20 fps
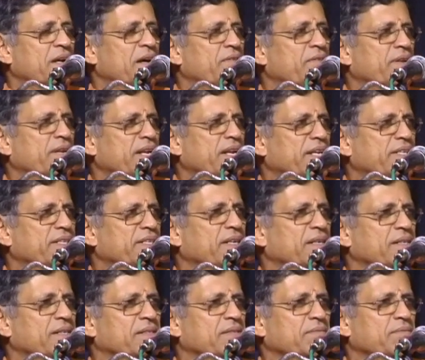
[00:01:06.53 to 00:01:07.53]
our
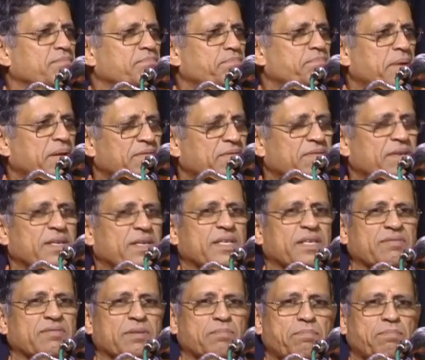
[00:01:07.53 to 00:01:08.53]
nationalism,
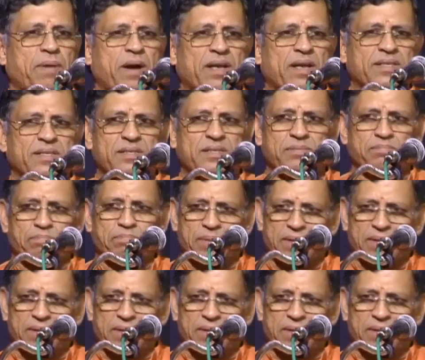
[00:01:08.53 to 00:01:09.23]
pervert our past,